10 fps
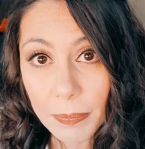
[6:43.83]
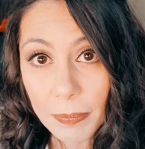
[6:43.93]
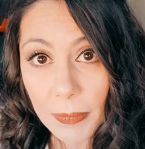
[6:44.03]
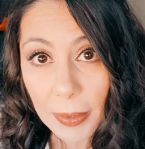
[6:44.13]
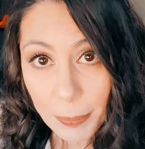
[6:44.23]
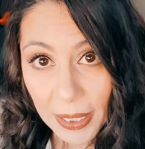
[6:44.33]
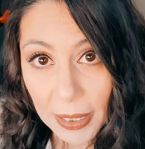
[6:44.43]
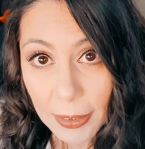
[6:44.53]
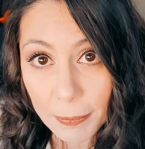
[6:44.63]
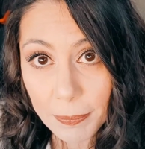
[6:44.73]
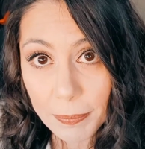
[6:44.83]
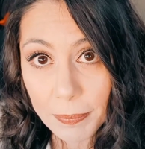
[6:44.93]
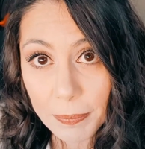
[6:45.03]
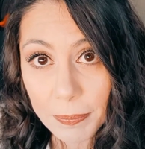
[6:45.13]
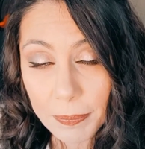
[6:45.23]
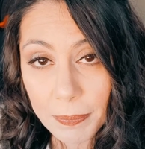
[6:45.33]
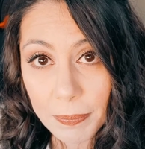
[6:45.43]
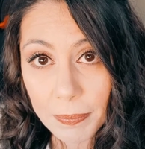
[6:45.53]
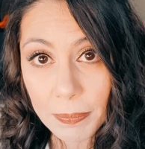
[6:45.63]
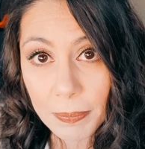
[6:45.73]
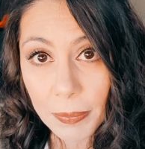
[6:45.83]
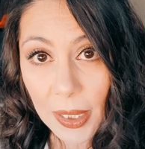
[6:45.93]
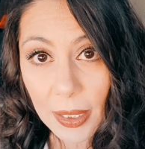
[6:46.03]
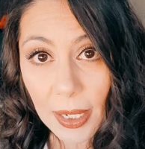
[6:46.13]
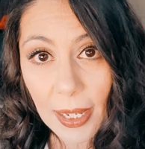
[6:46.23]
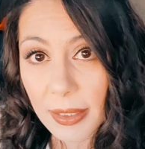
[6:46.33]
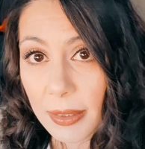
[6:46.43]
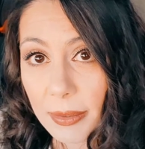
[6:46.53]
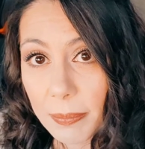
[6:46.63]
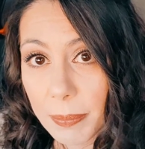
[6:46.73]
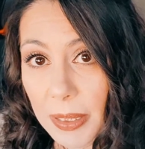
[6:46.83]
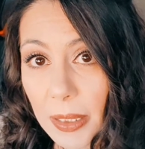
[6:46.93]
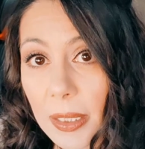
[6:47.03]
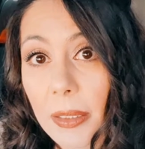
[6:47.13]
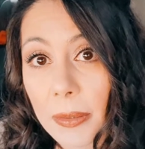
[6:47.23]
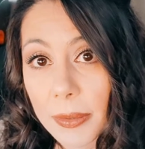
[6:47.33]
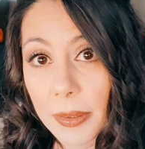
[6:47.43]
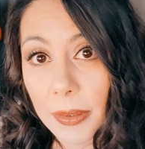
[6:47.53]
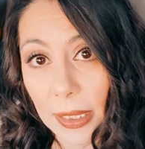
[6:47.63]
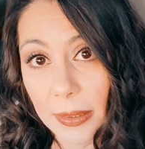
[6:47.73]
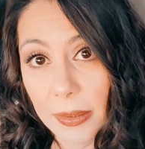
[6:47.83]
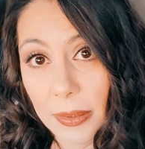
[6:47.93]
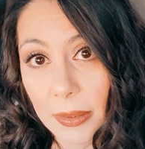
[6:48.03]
and pain that hasn't been healed yet.